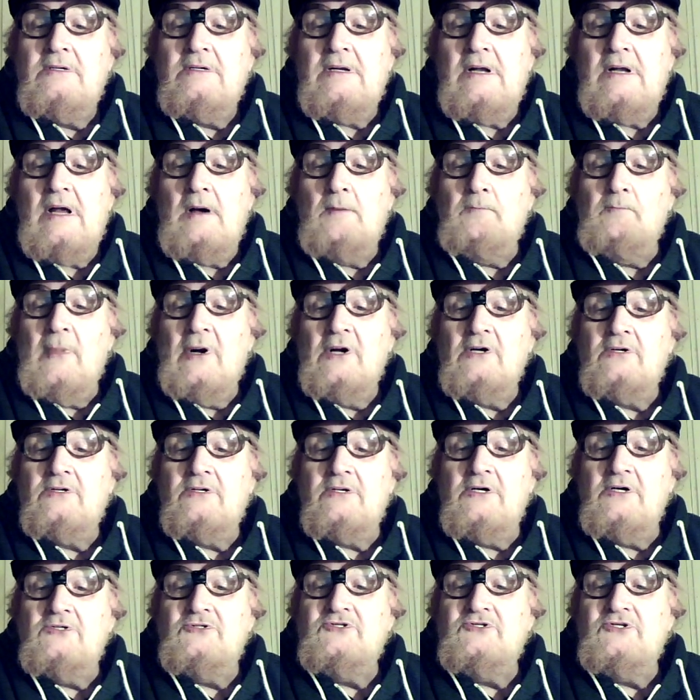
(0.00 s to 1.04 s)
grabbed my
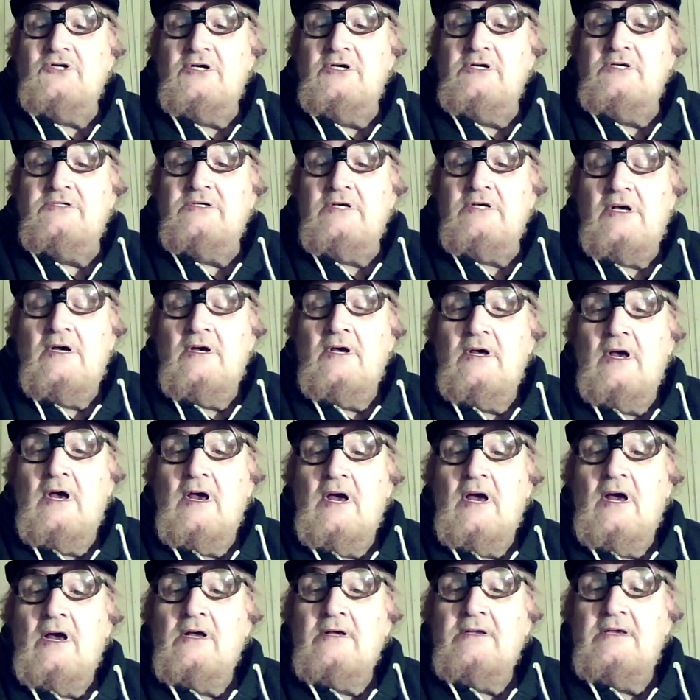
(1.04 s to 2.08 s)
crutches,
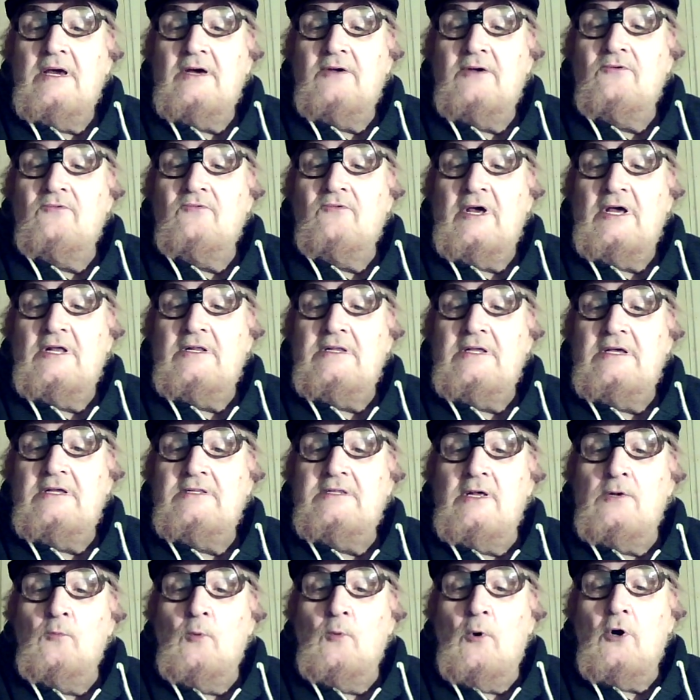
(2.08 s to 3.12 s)
getting ready
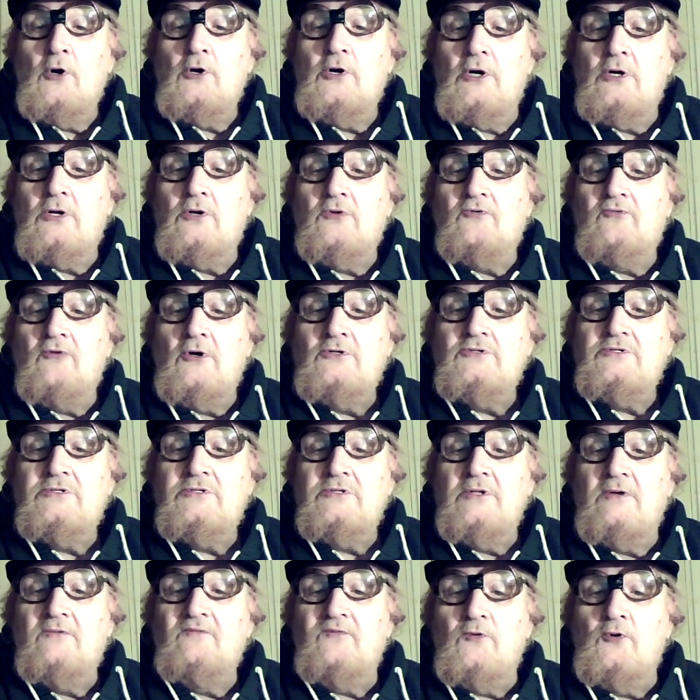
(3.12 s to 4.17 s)
to walk across
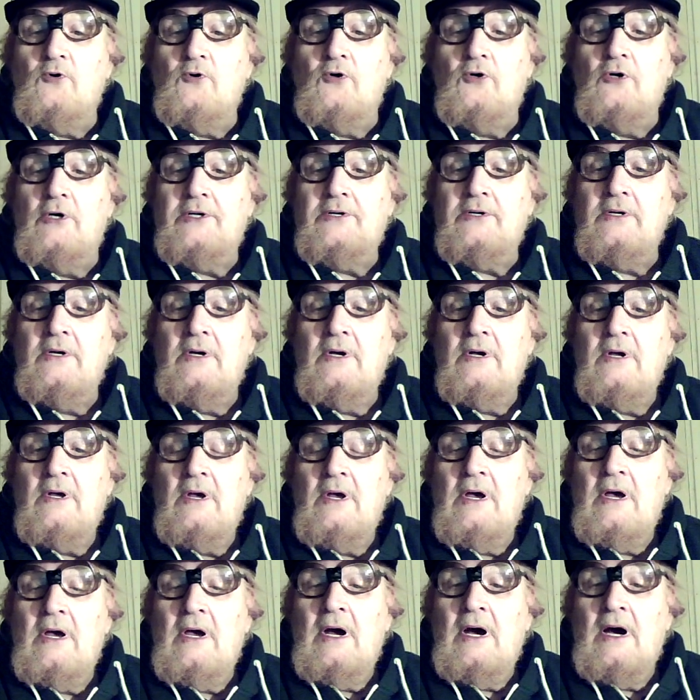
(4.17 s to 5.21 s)
the floor,
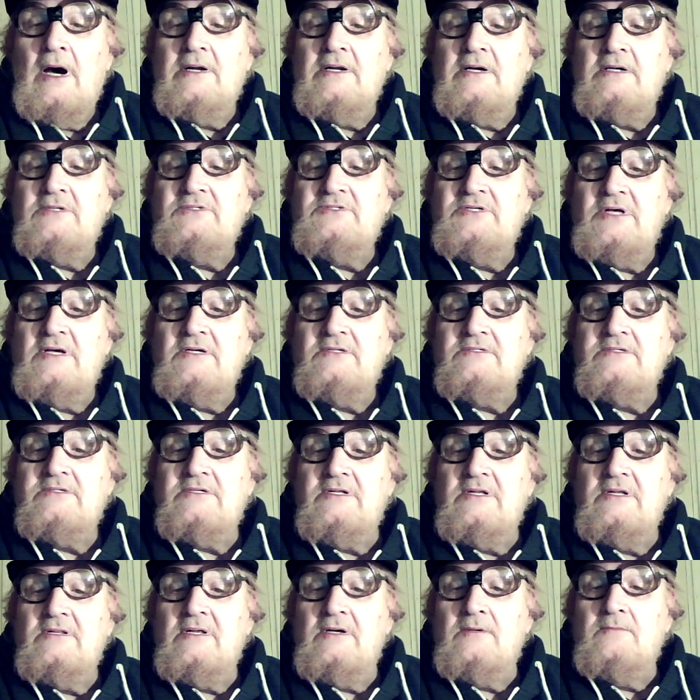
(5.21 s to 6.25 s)
and I says
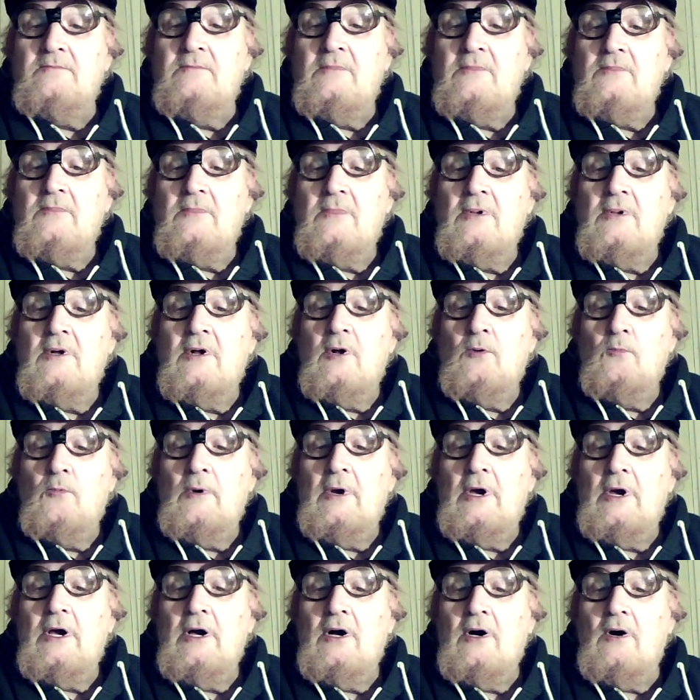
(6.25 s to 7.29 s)
to them,
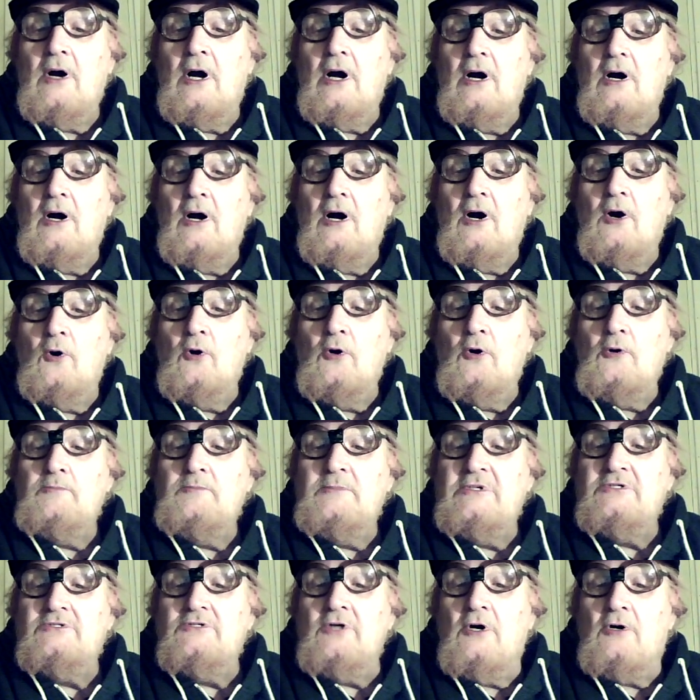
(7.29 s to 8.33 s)
well, I hope
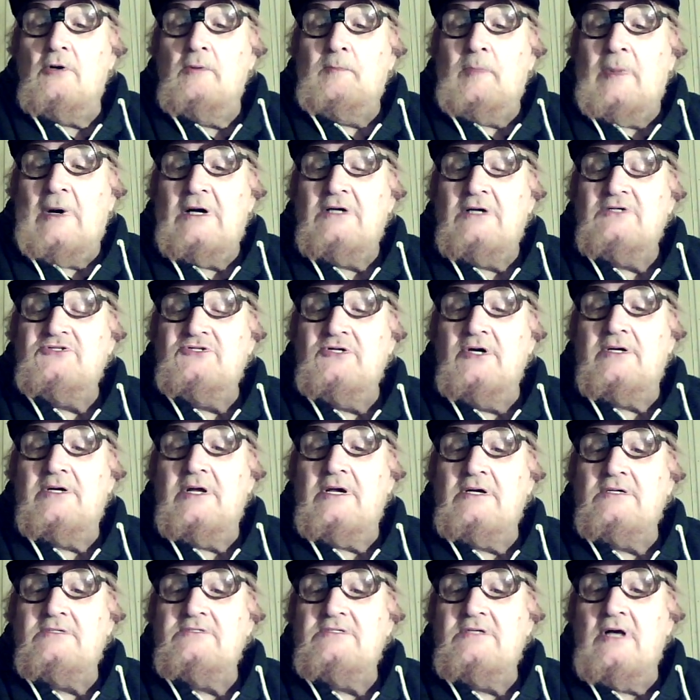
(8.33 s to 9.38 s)
you all pass your
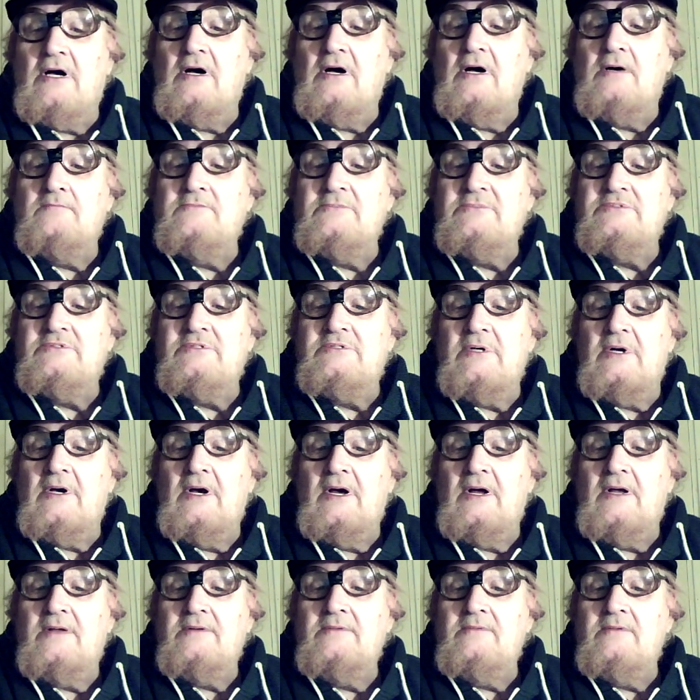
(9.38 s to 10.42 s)
exams
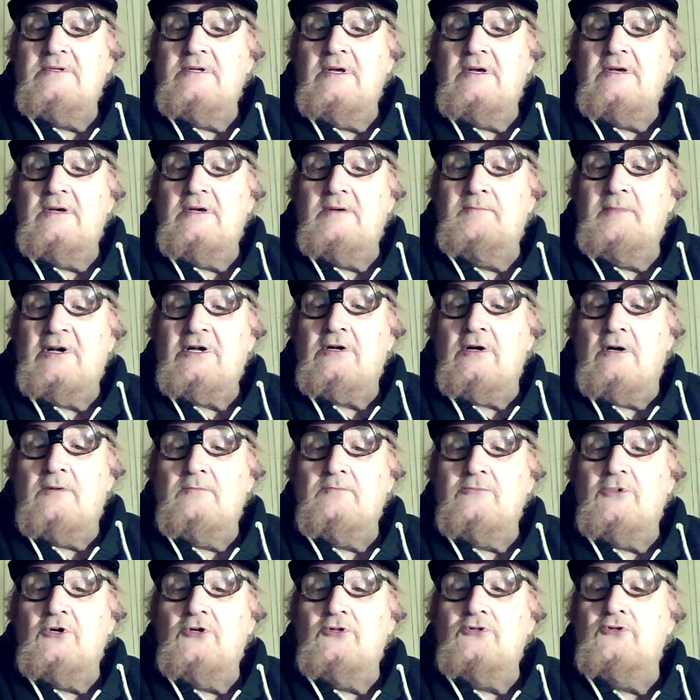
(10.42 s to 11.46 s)
and you
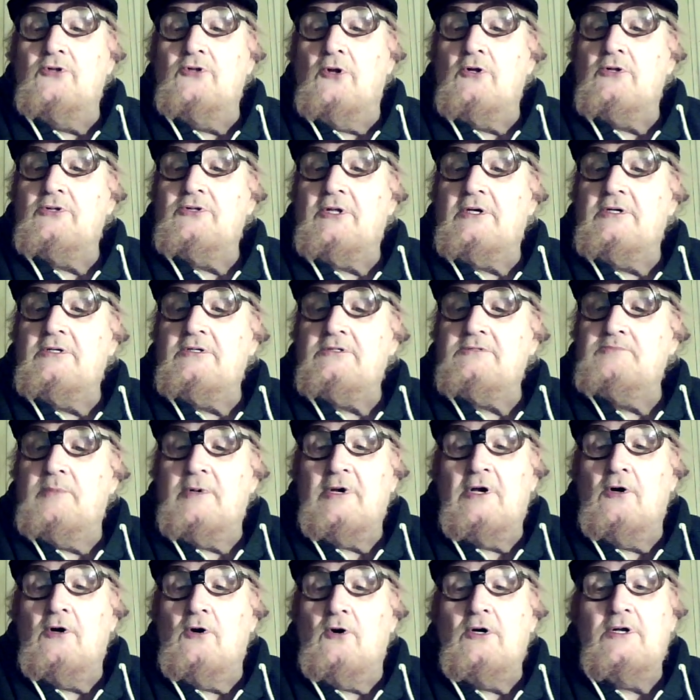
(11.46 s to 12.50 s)
become good doctors,
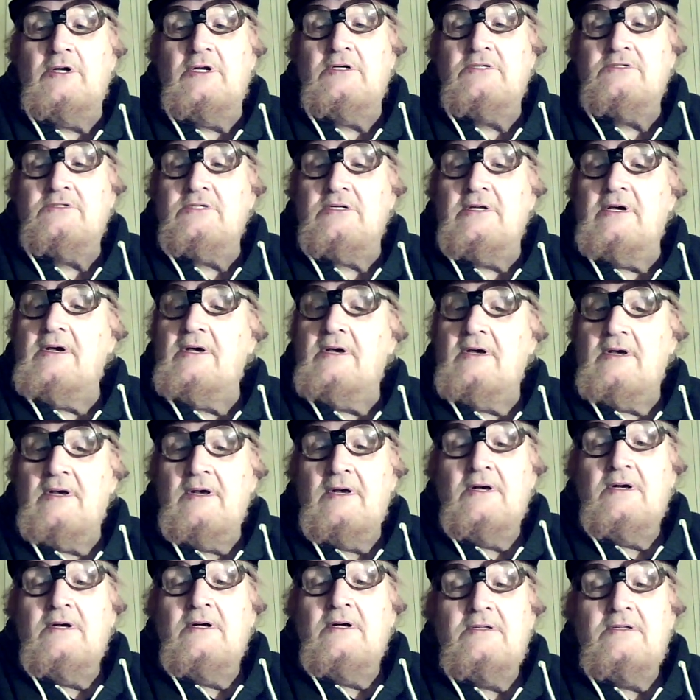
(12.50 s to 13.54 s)
but honestly,
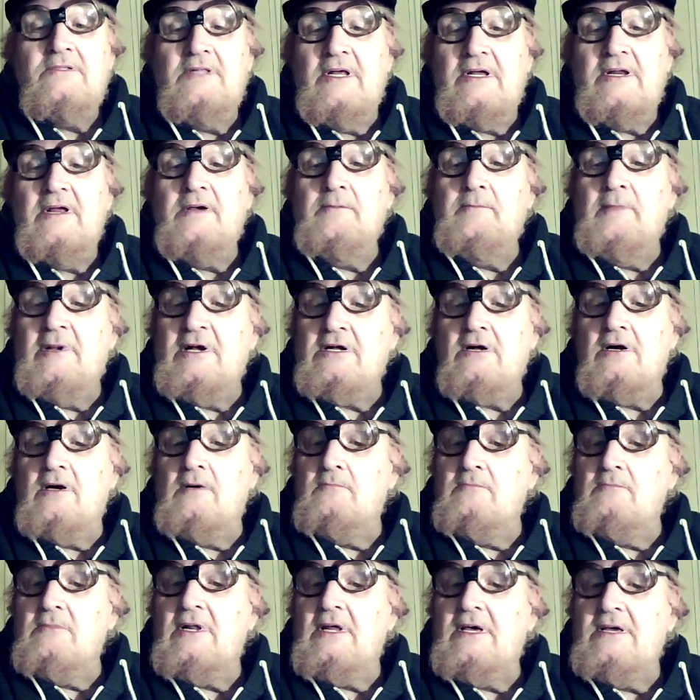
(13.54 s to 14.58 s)
didn't
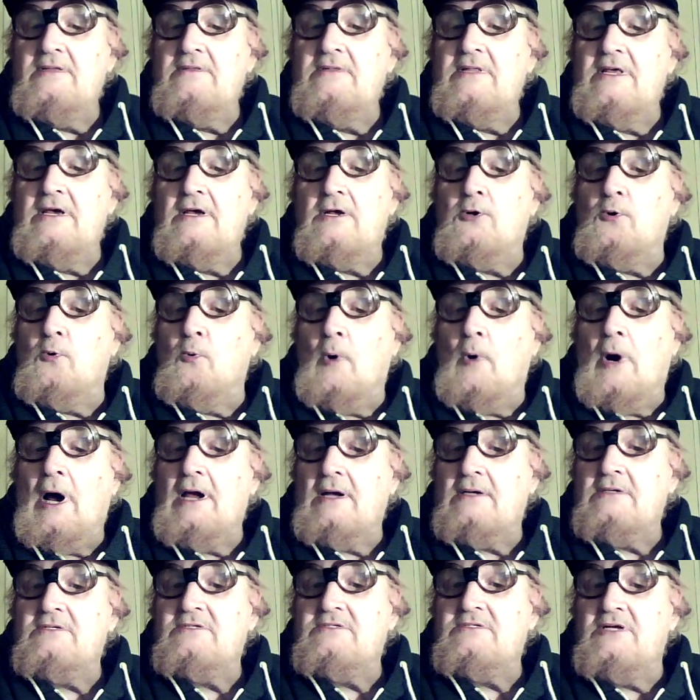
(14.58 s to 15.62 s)
become like the
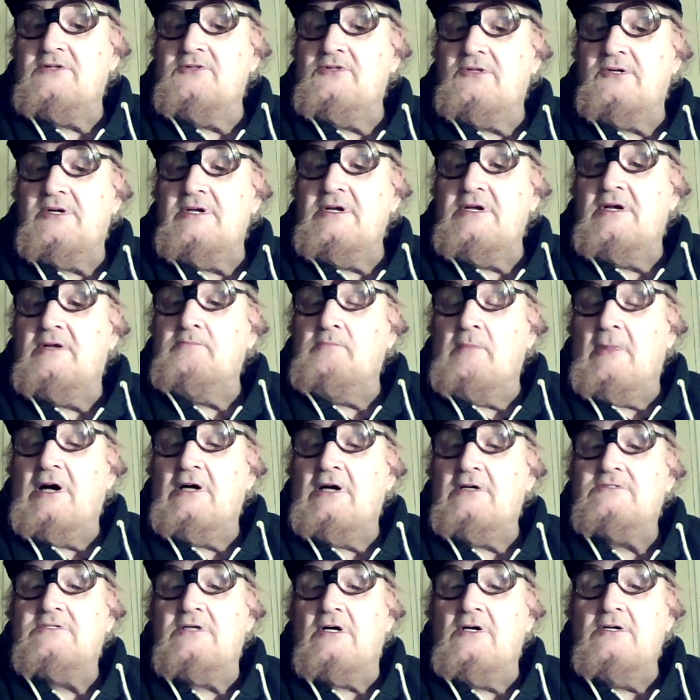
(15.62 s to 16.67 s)
quacks that treated
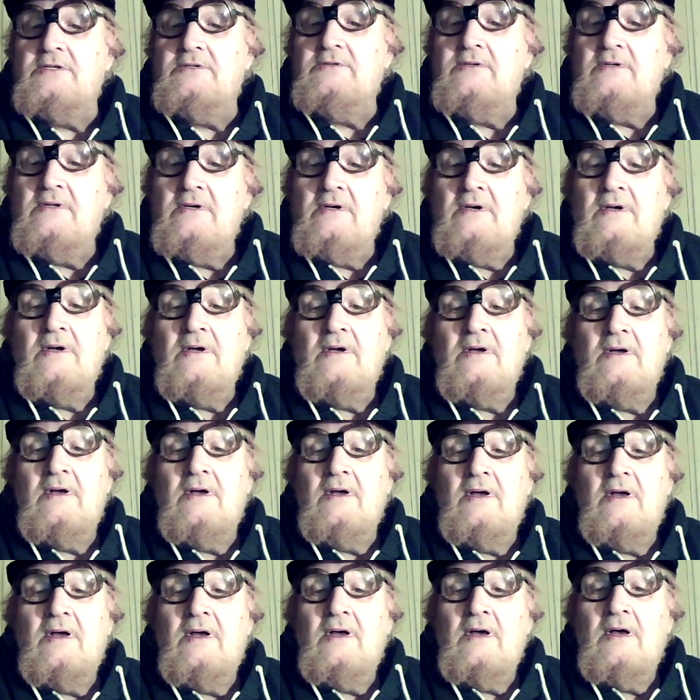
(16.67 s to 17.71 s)
my son.
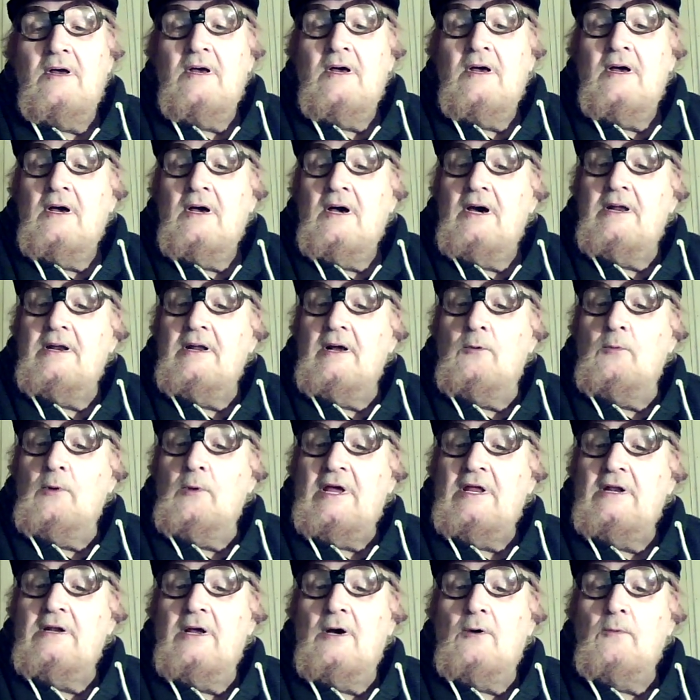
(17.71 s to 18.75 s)
And I
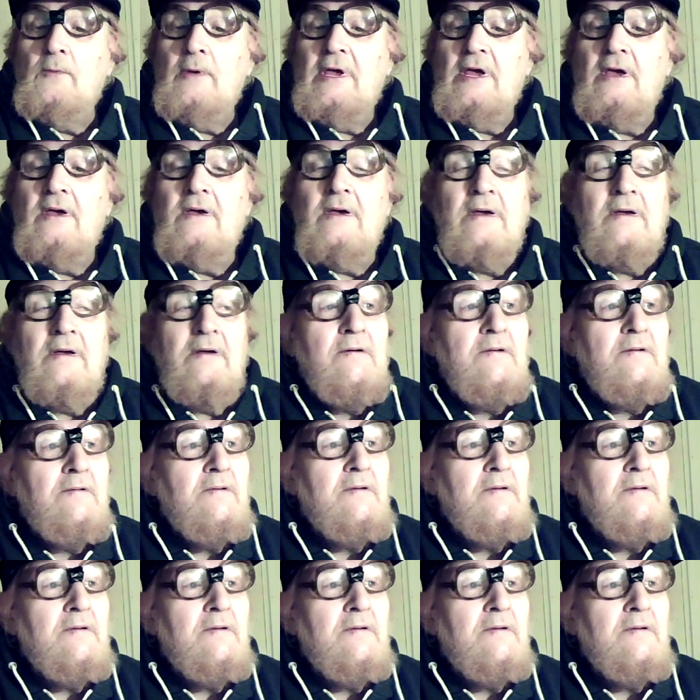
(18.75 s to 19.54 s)
went away.